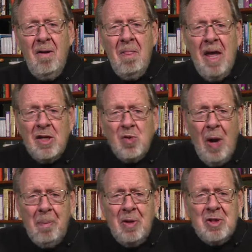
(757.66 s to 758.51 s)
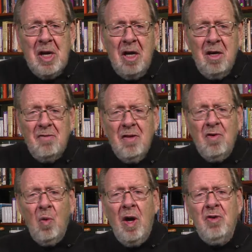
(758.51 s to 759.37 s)
As representatives of
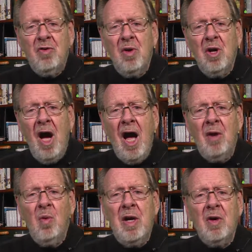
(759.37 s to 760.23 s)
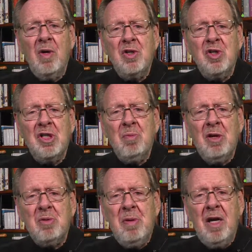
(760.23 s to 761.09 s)
the one true God, we Christians
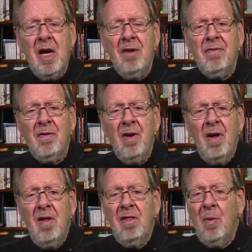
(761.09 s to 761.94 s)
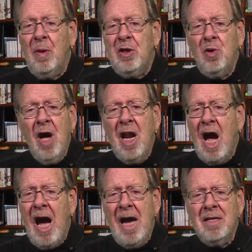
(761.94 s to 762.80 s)
must be careful that we do not
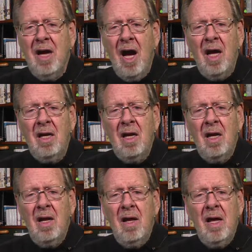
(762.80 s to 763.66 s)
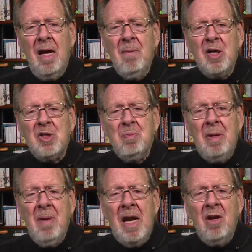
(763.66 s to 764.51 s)
hide God. He must be
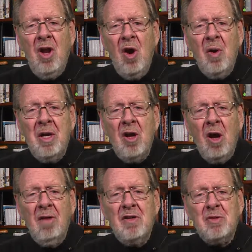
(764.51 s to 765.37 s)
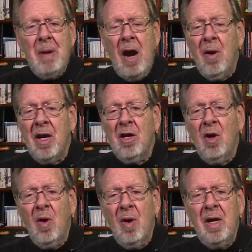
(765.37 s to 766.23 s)
made known in all of his power and
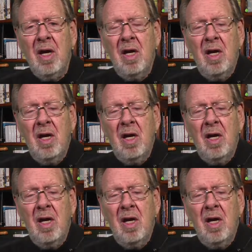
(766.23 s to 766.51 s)
glory.